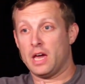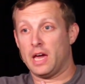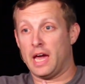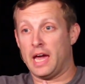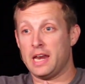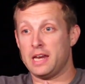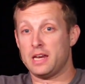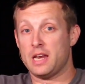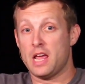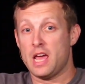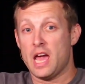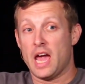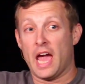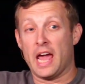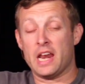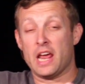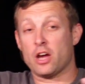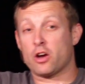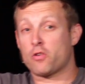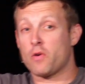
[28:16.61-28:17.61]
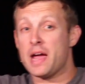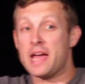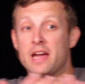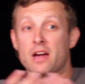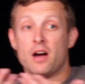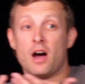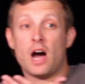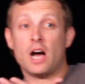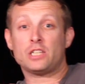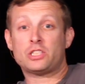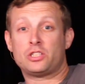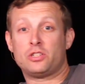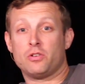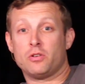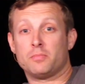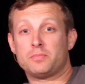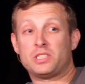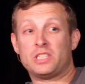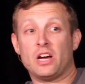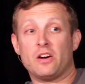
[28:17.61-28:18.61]
And at great cost to
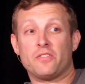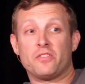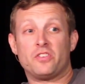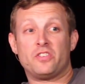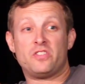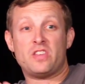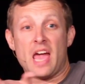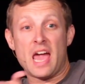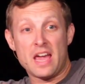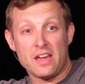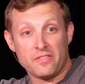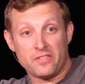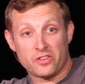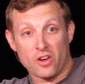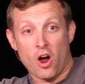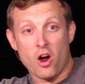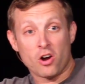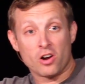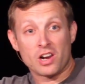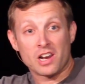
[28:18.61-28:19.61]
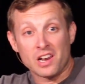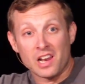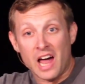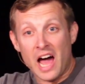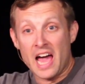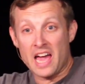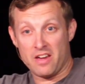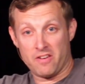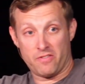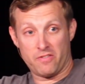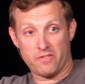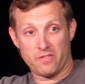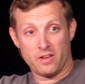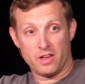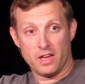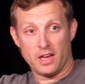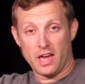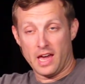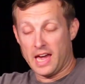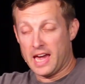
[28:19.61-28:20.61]
himself, saves our life
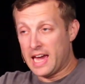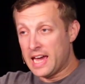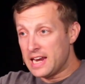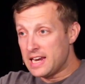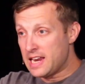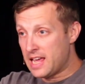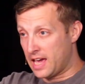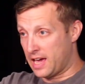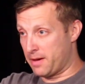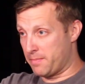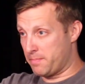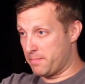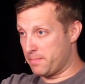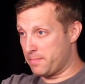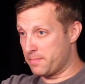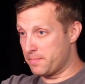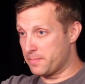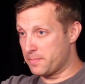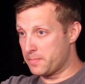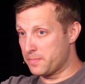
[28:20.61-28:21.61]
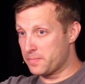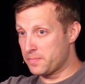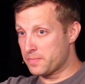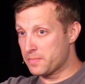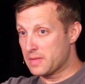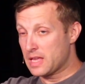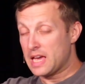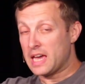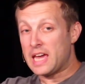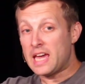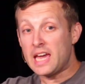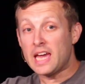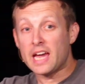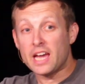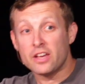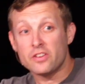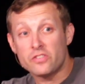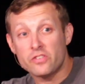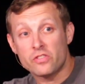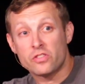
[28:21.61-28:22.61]
in him. He
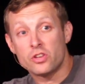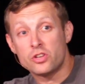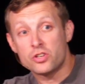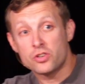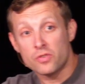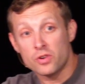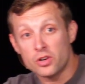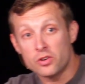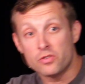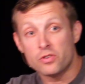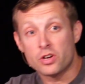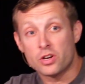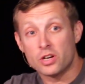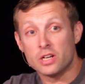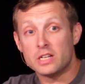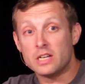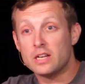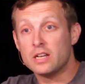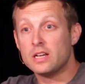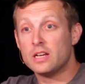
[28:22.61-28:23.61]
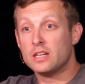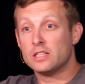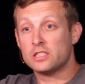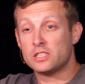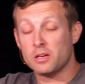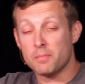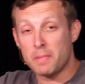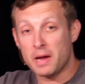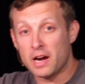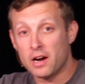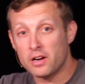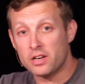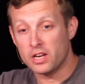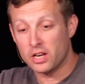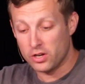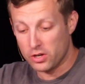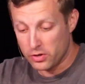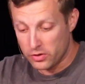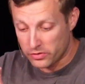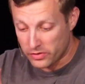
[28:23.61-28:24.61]
is the true Good
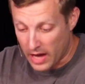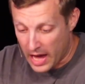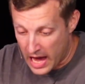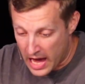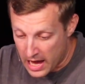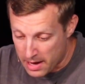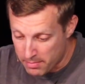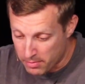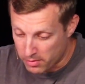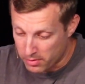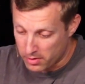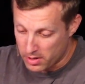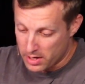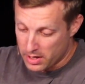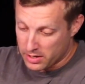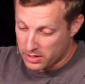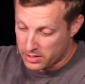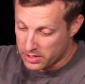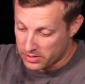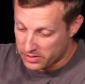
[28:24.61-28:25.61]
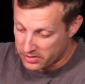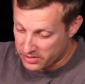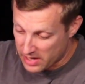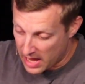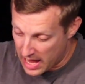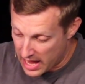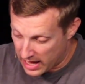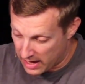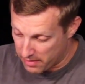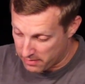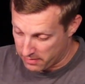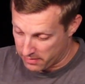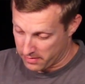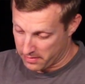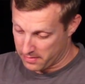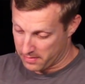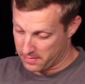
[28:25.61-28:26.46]
Samaritan who's able to save.